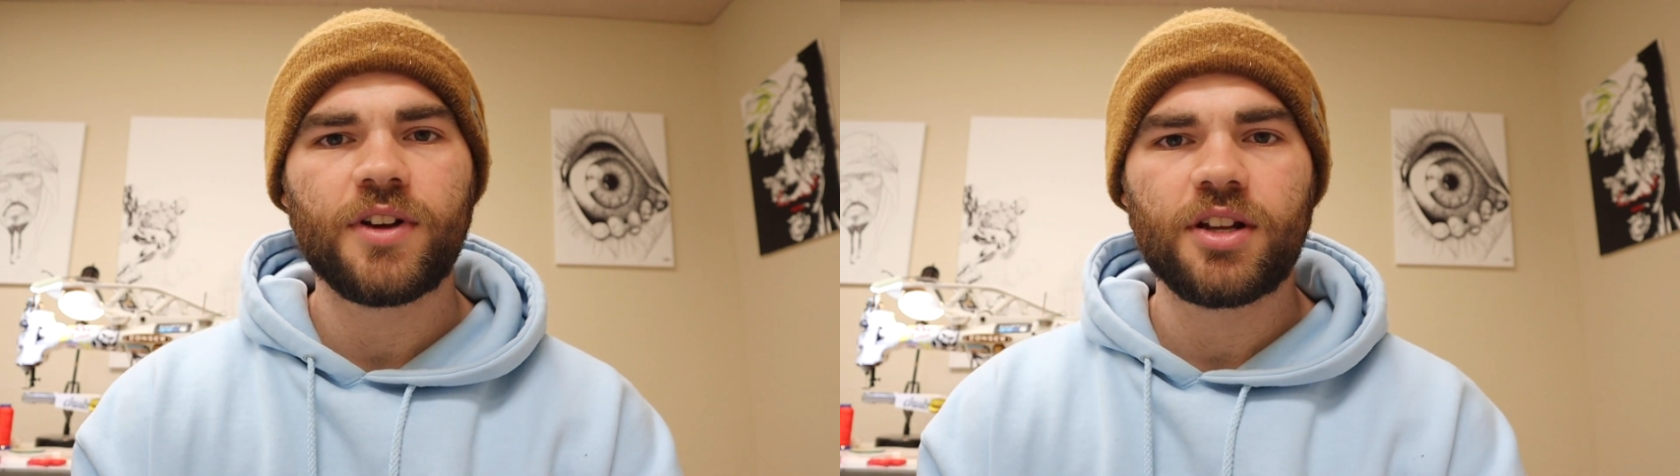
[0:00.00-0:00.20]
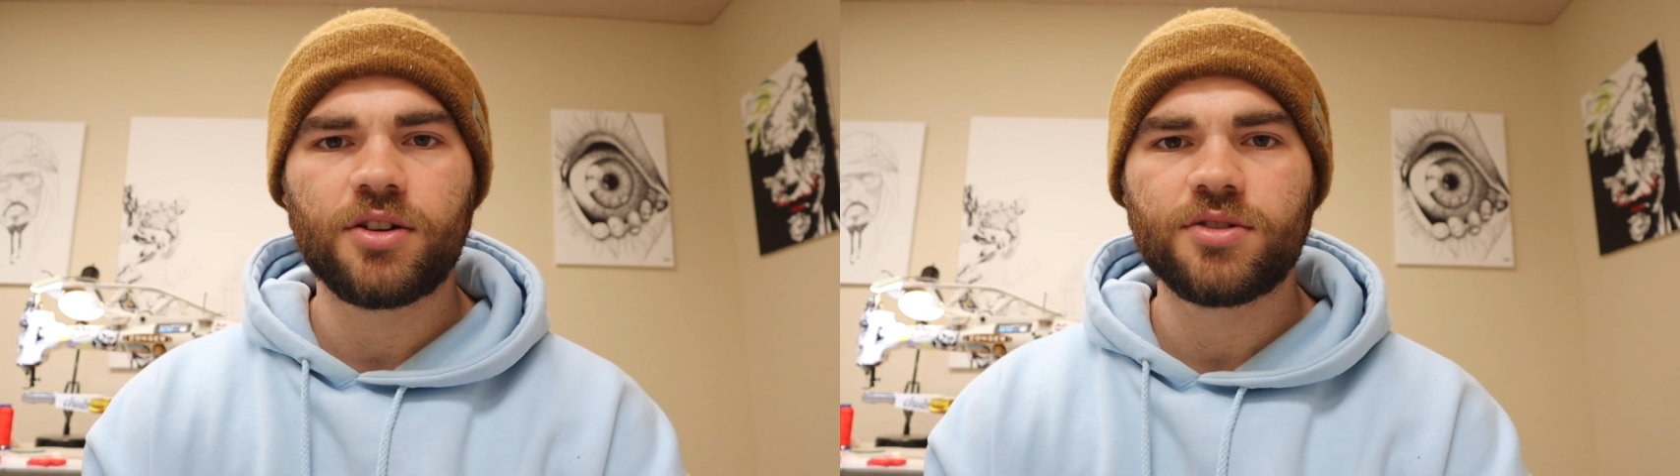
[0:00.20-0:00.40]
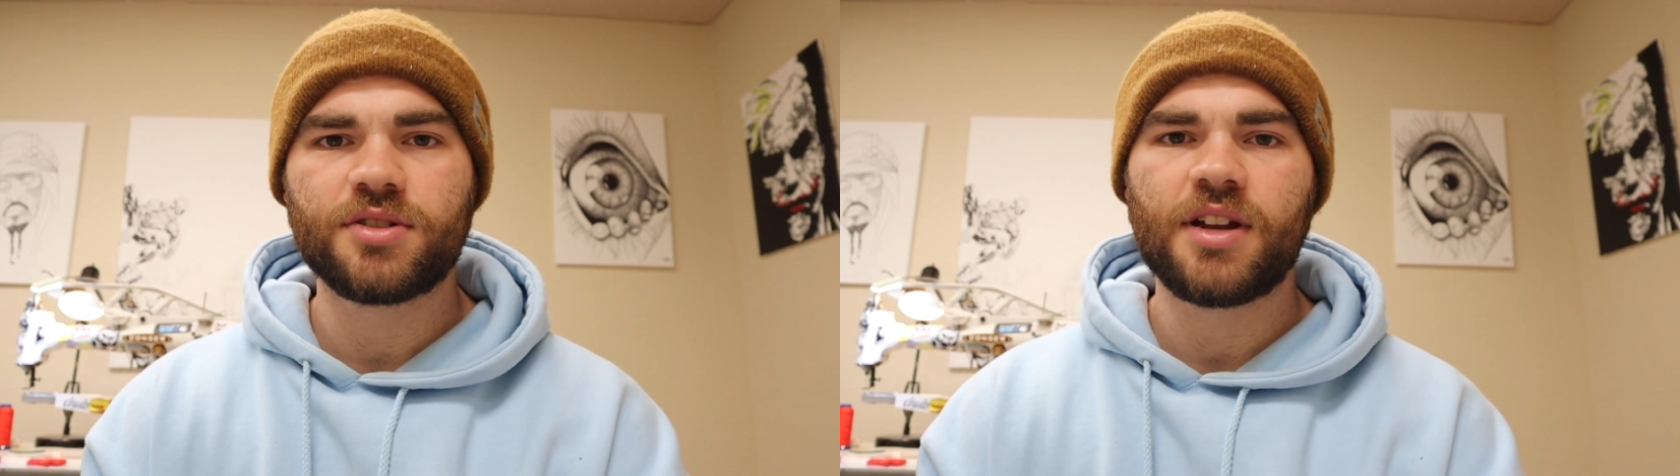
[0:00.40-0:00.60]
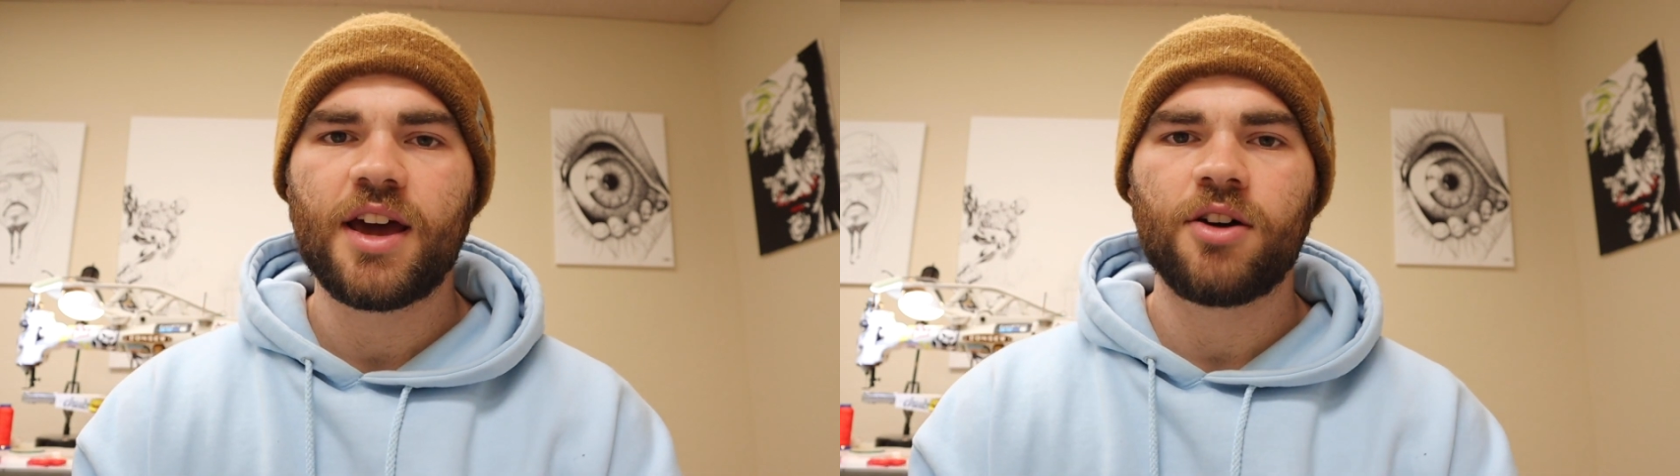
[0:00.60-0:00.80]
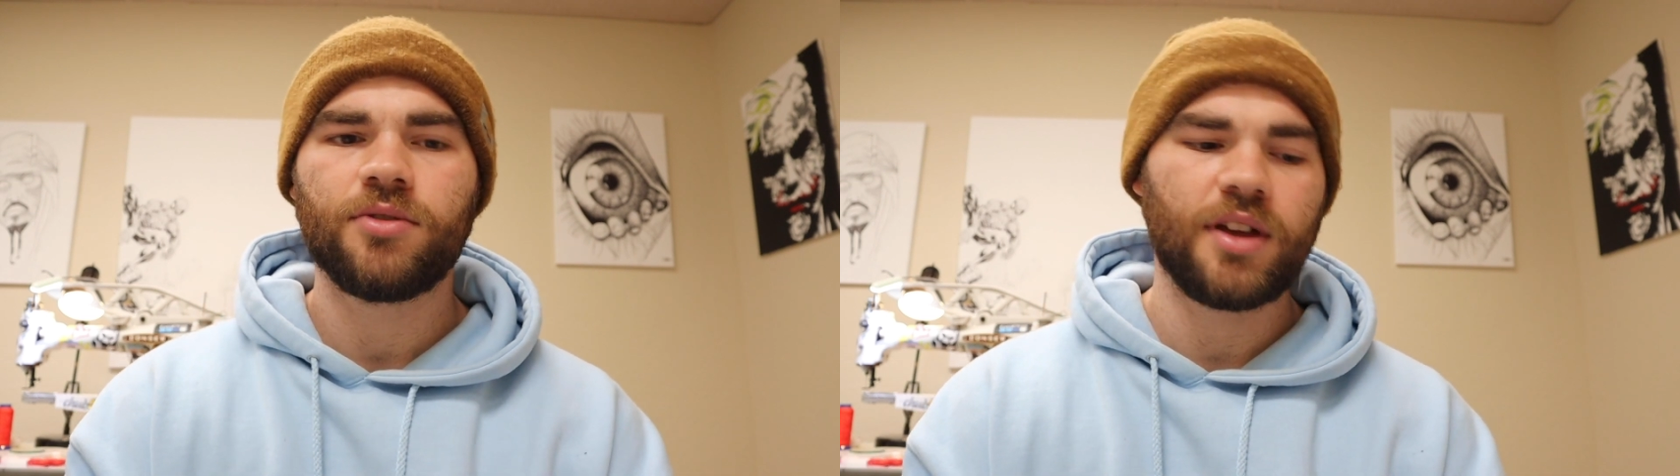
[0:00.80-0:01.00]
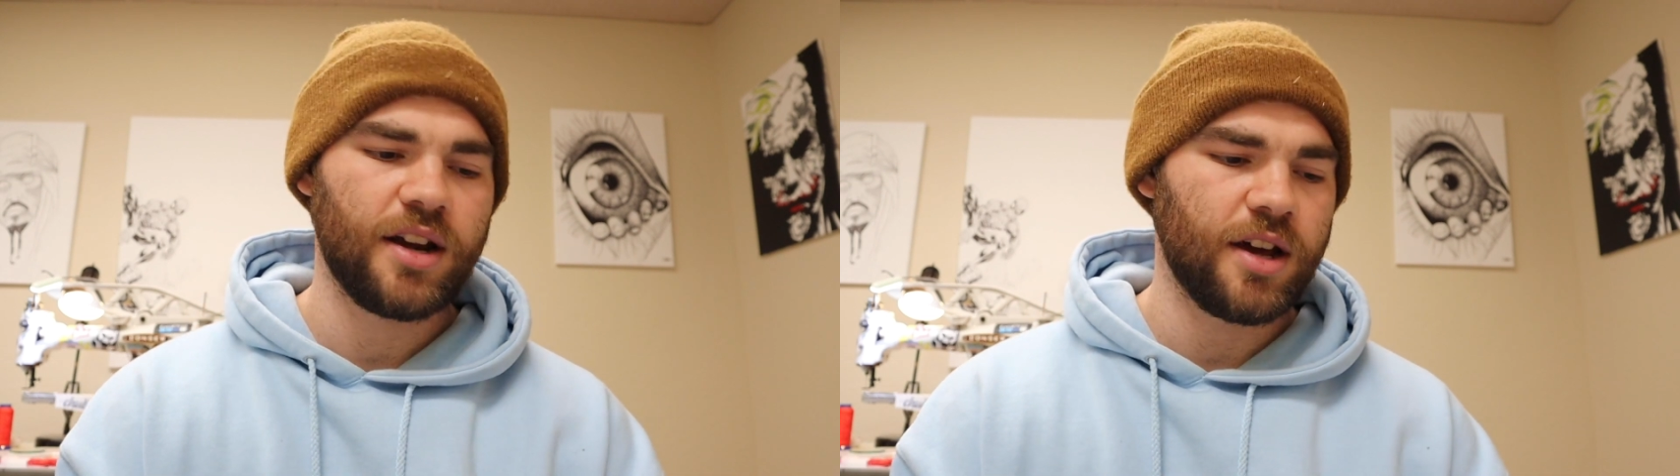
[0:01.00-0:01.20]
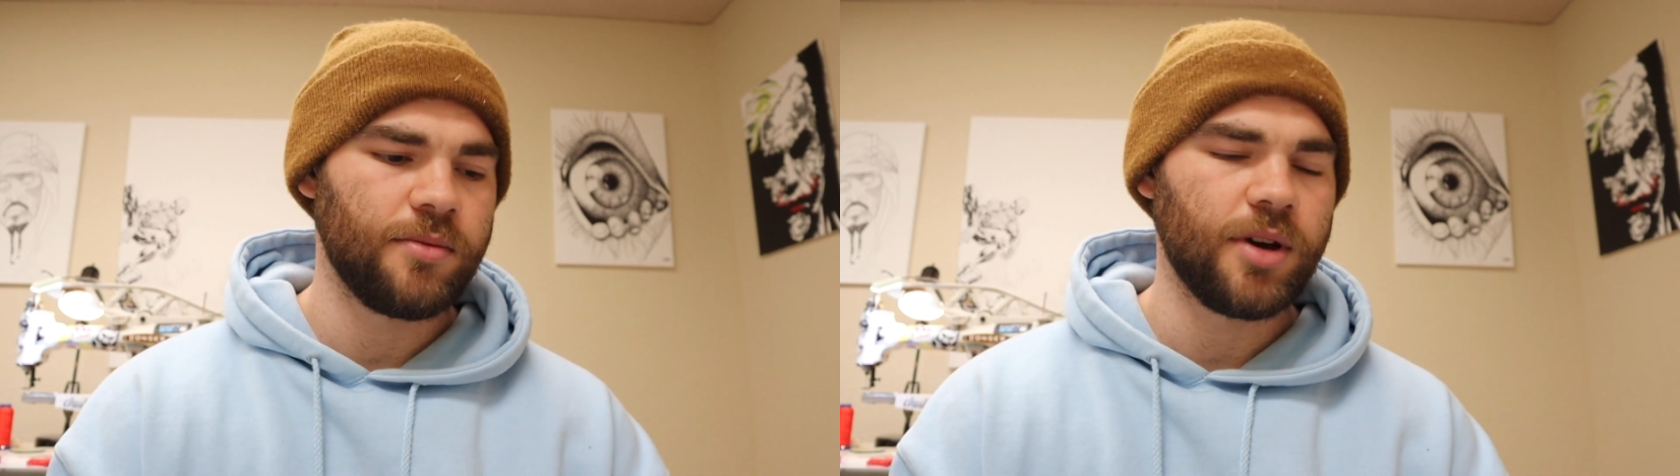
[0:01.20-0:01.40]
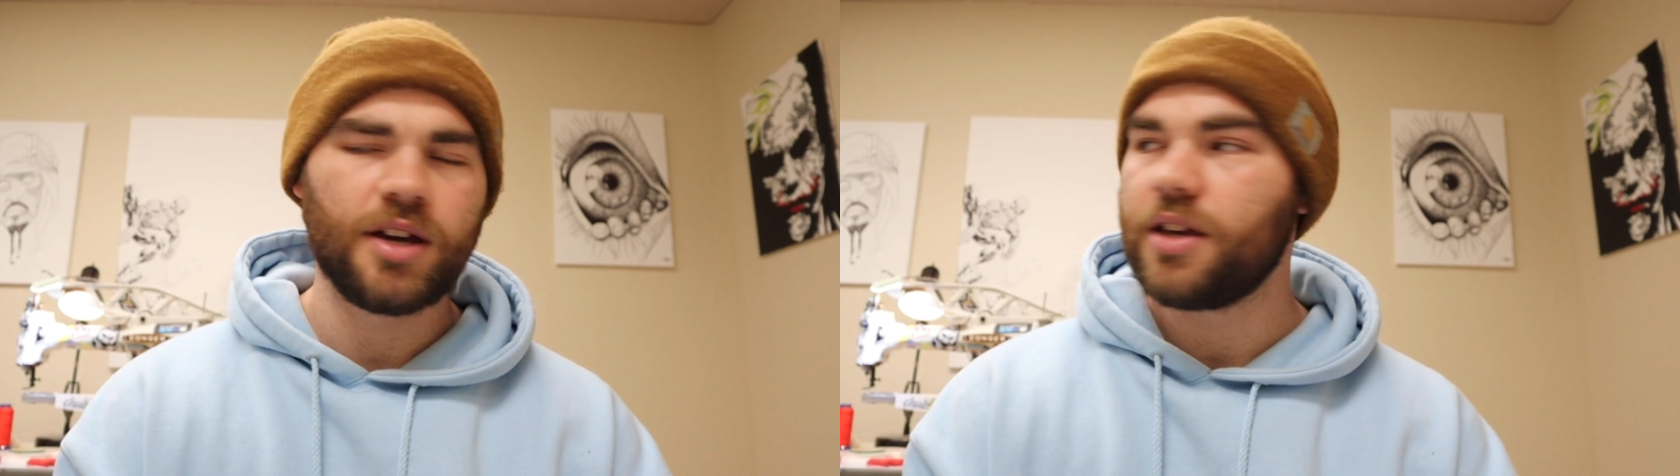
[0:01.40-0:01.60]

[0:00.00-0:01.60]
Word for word: videos now that I'm